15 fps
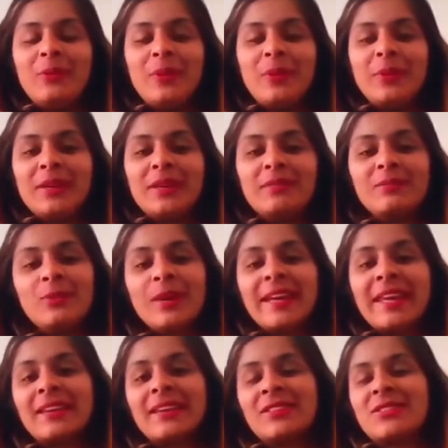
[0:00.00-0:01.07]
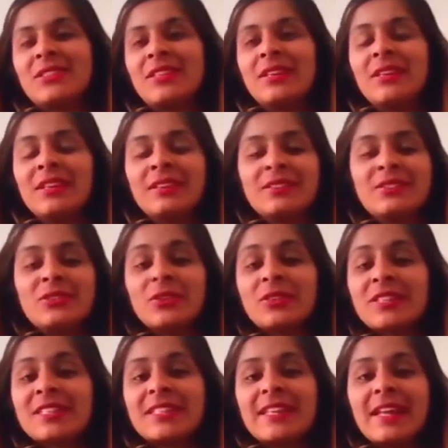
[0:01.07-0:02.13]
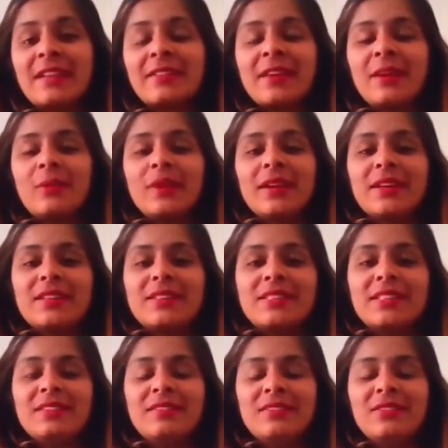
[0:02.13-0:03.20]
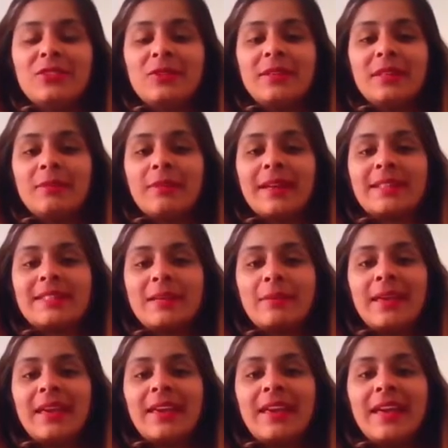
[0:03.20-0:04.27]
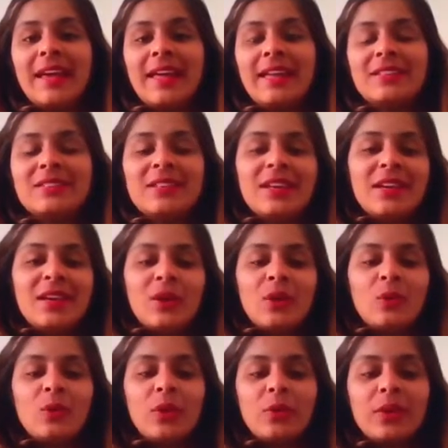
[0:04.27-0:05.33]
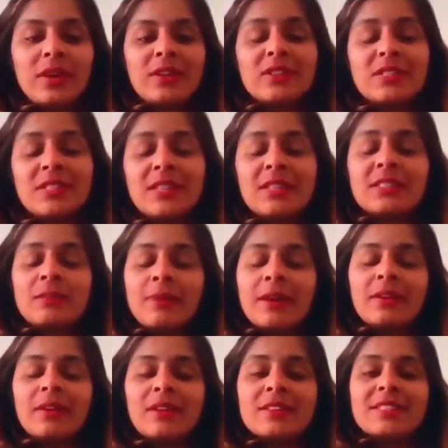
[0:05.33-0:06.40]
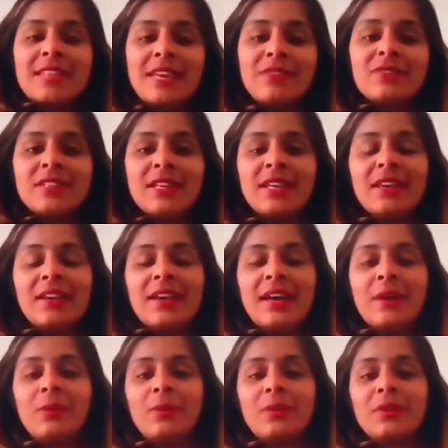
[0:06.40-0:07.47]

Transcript: We were working as doctors and healthcare workers during the pandemic, and we were concerned about our safety.